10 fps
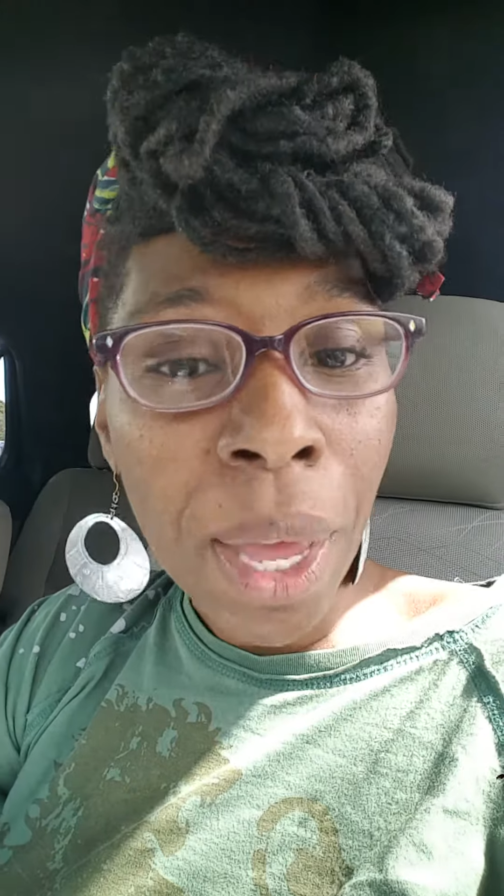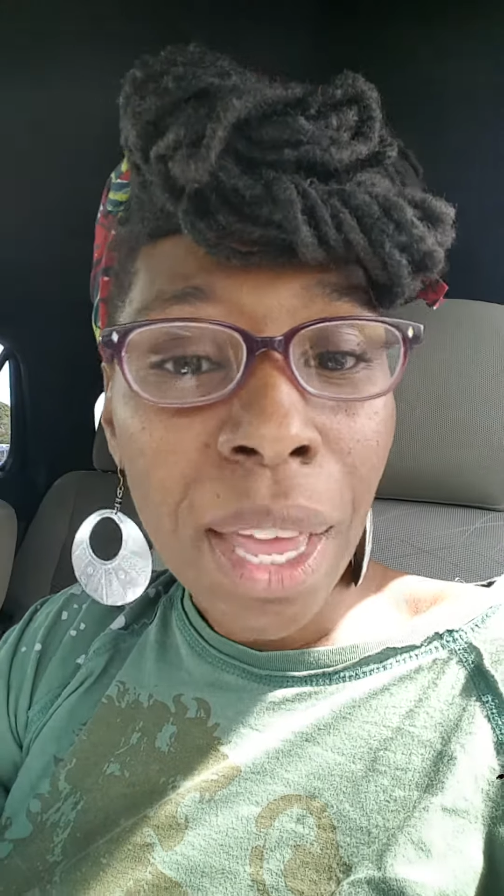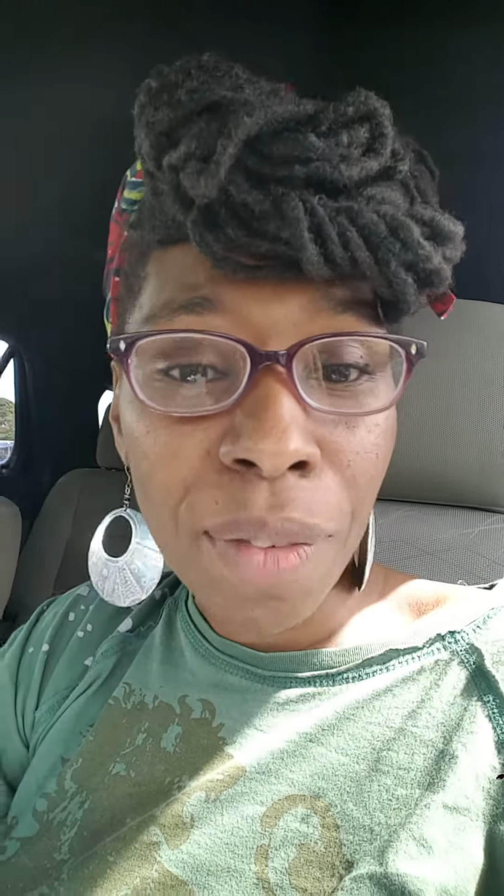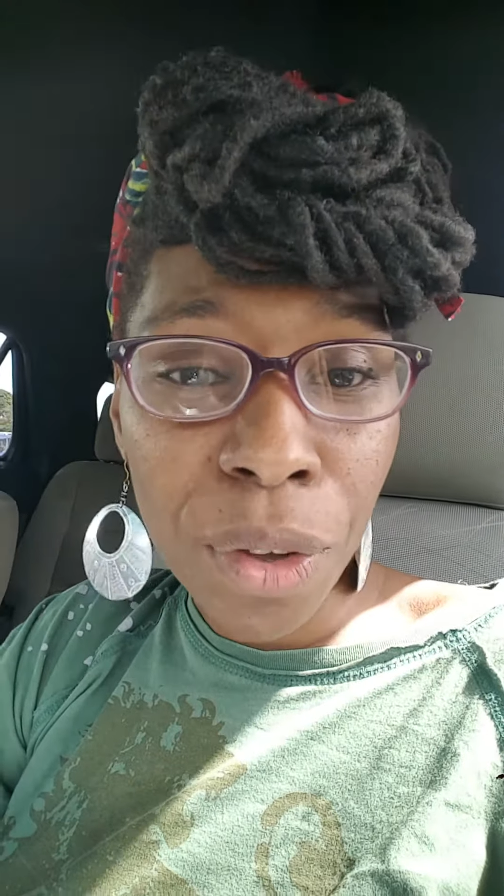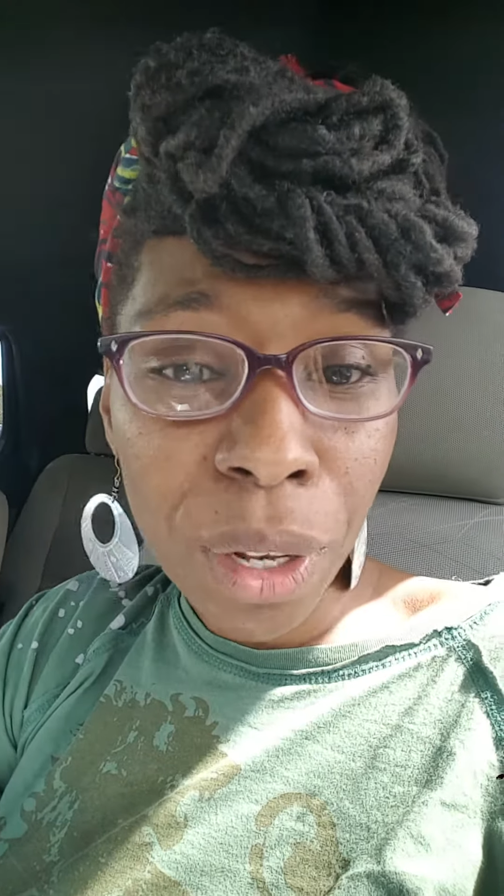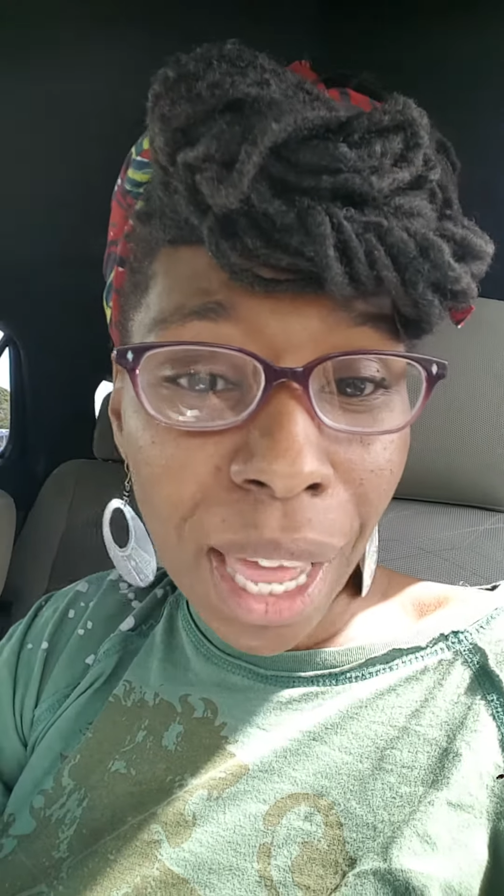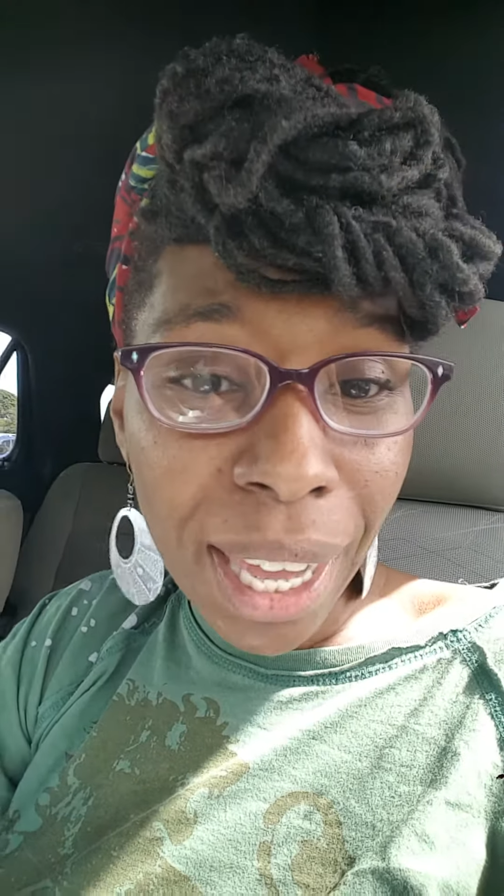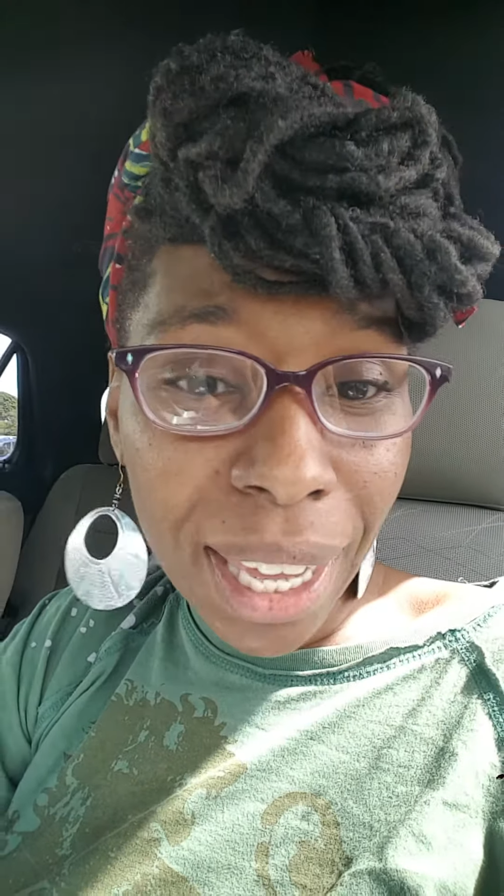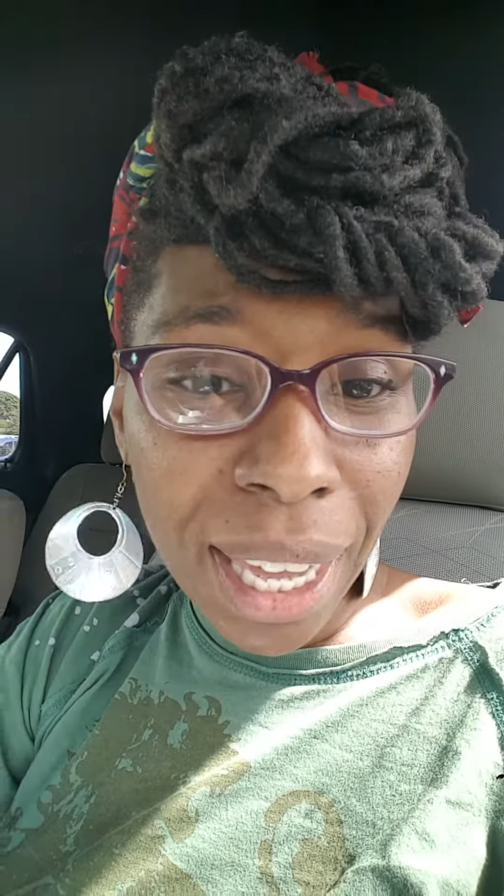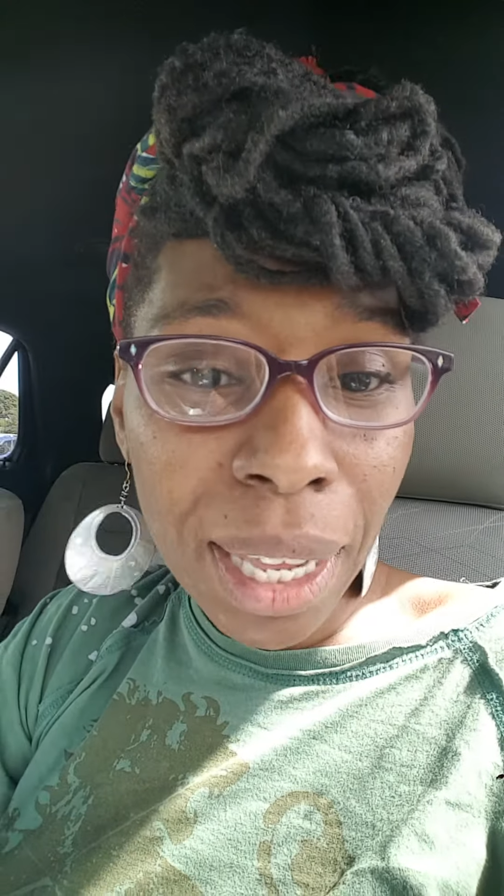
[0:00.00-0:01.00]
If you
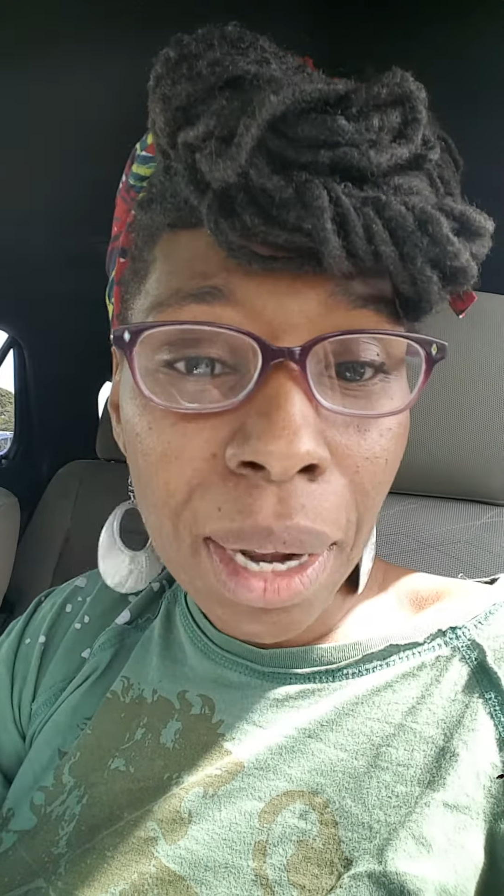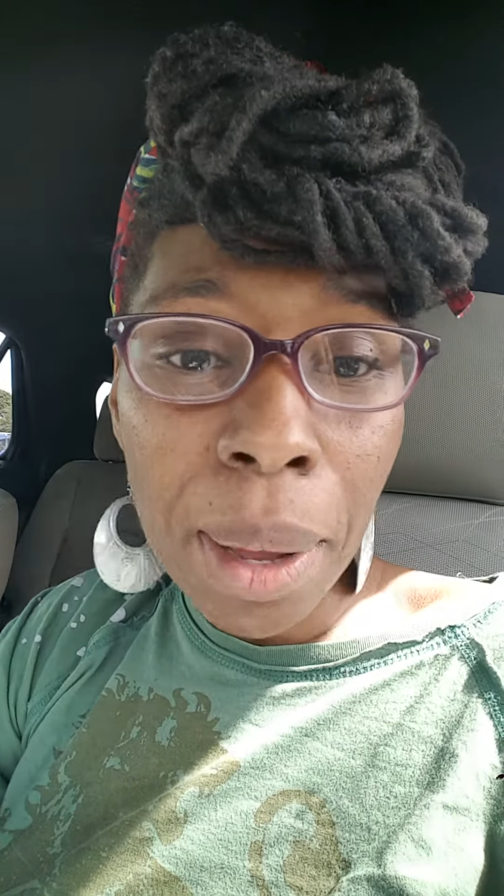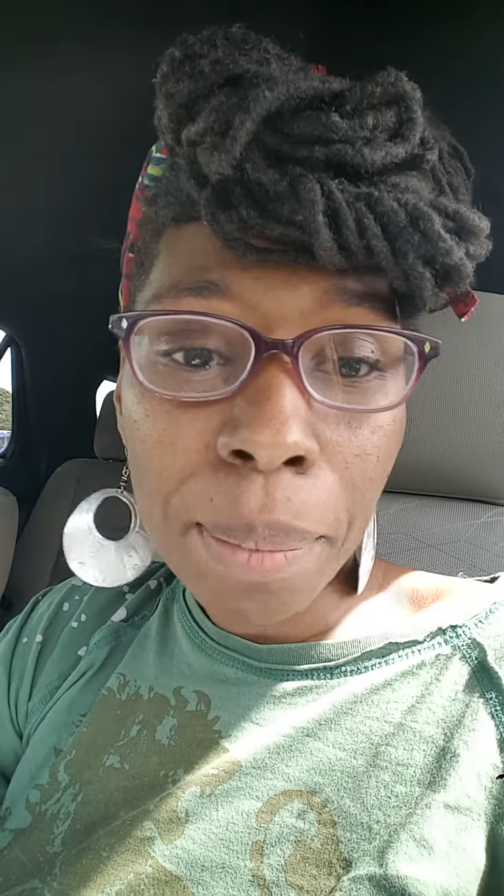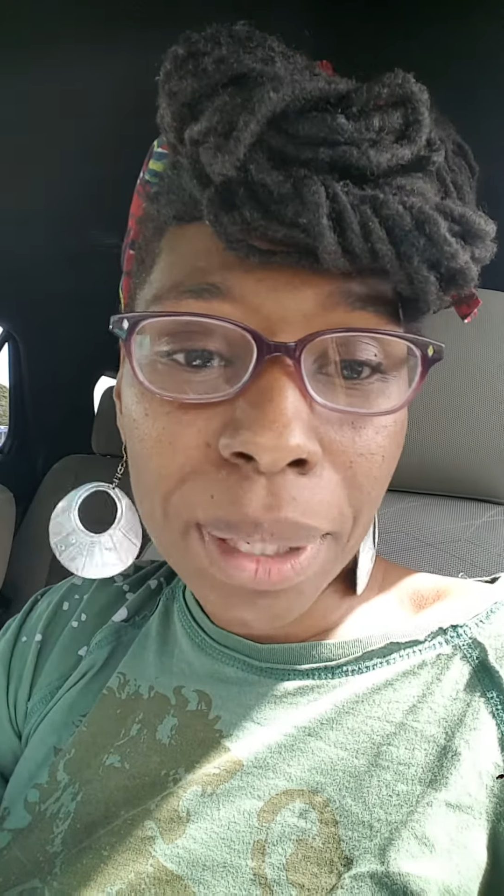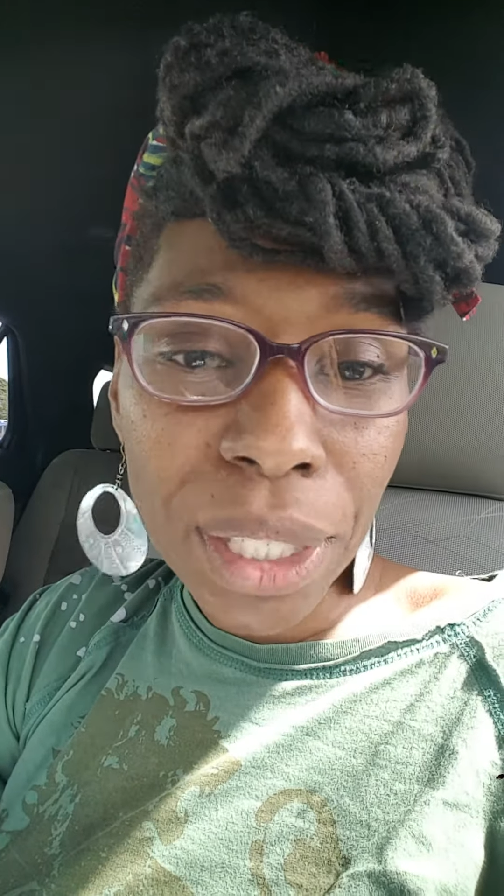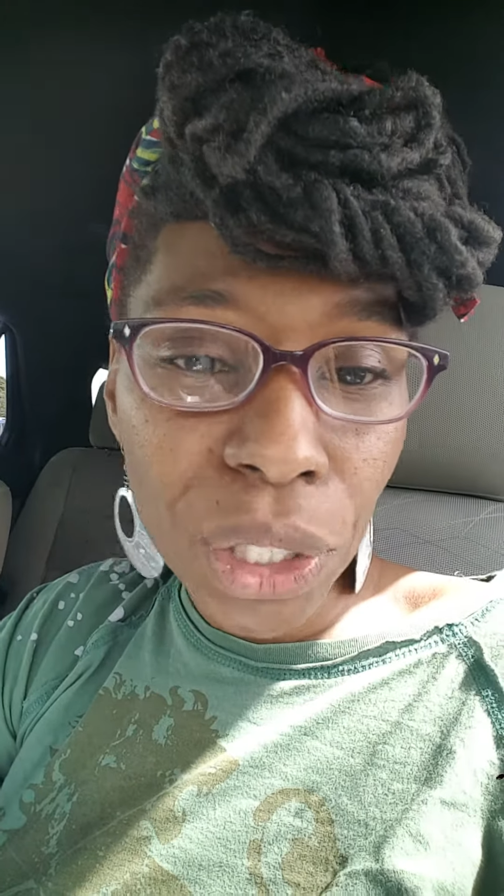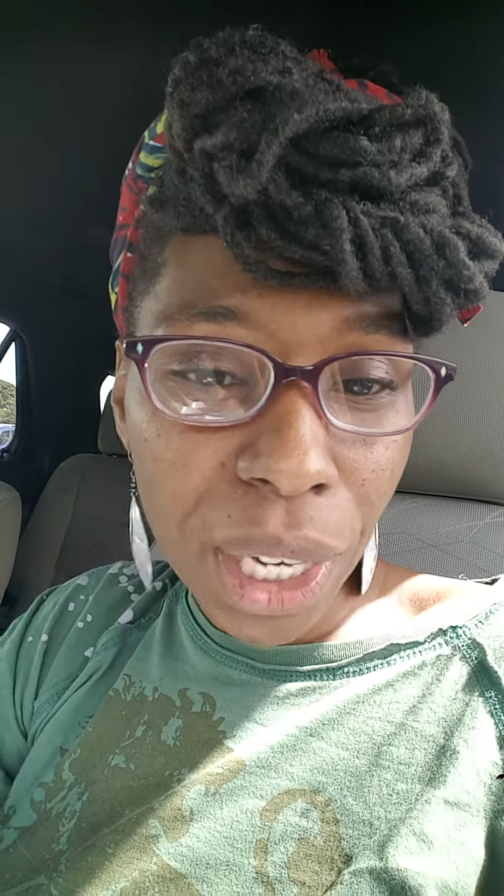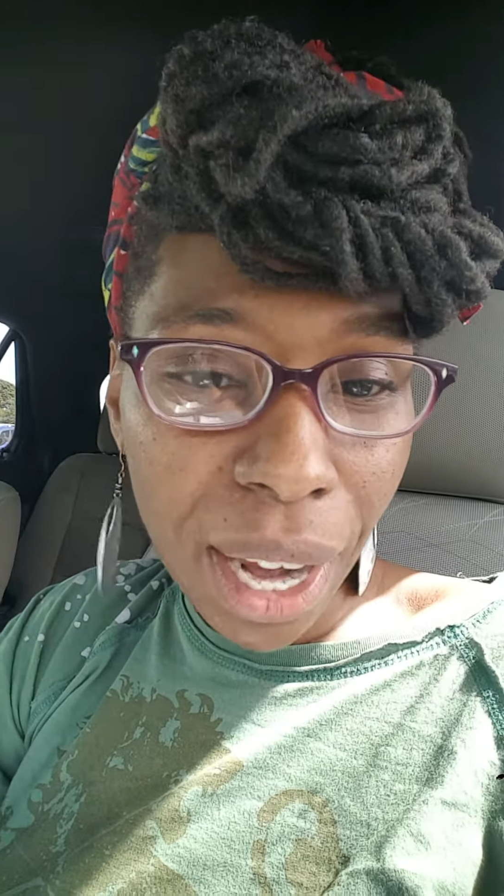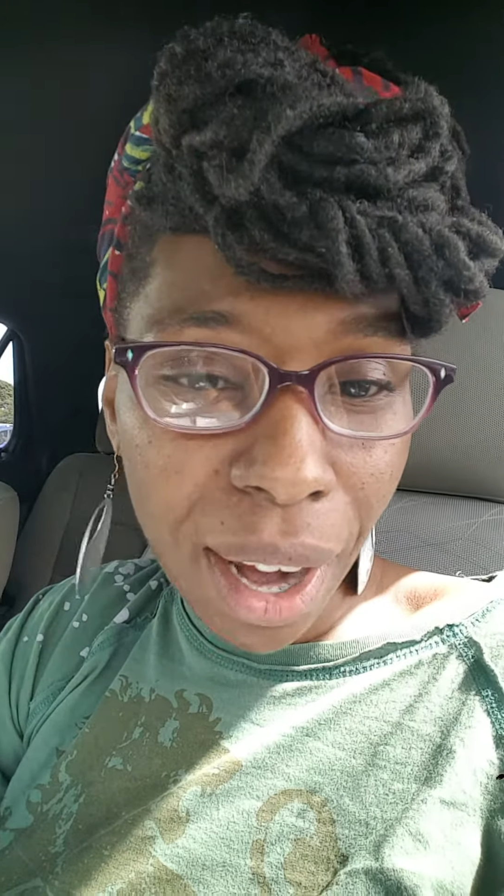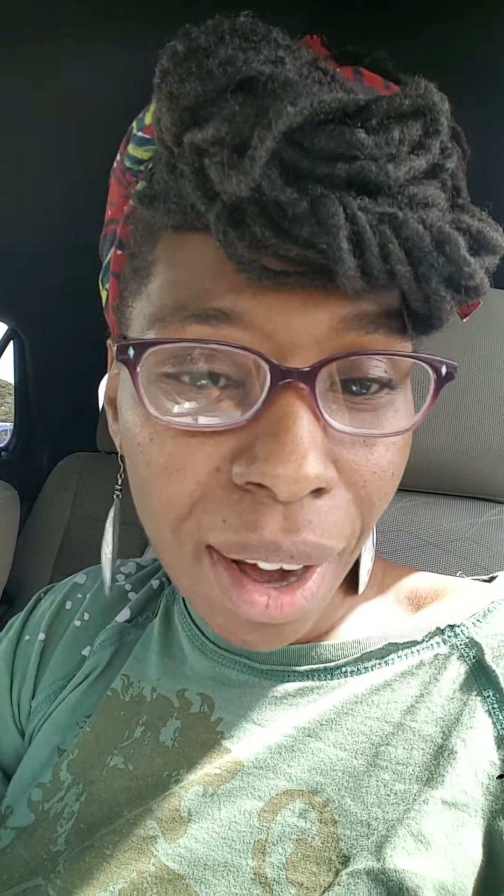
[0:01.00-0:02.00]
like it, please
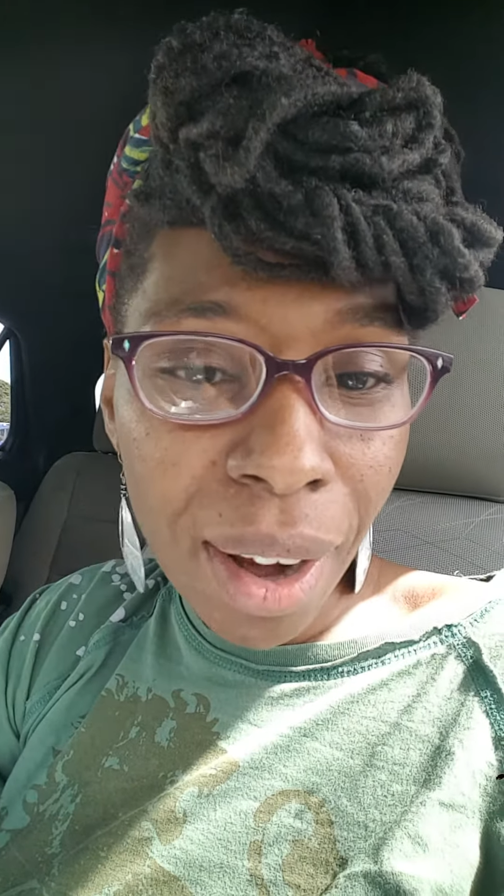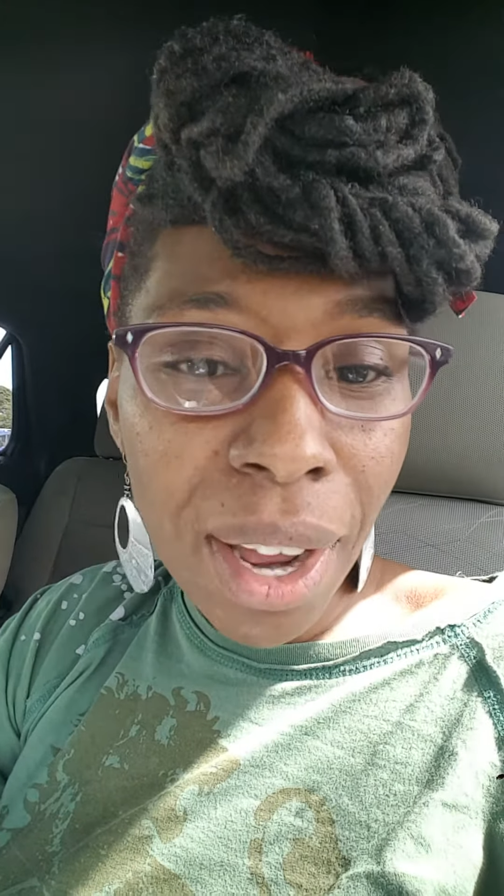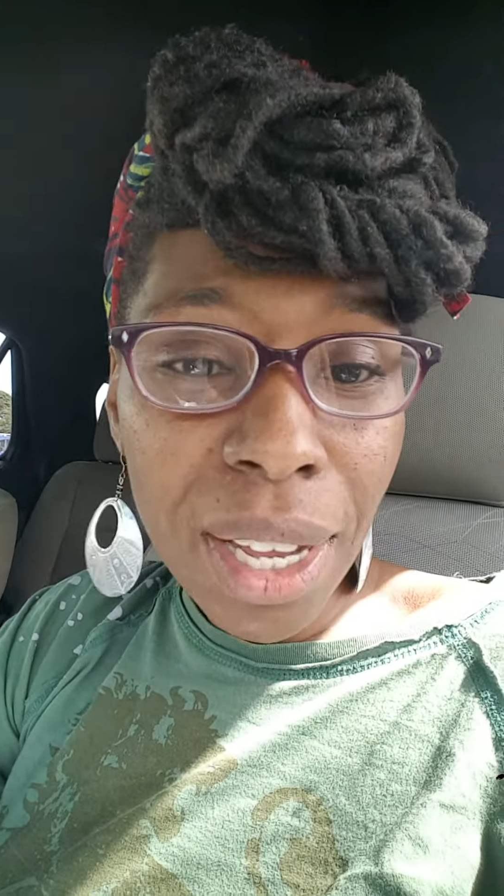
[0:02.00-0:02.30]
share,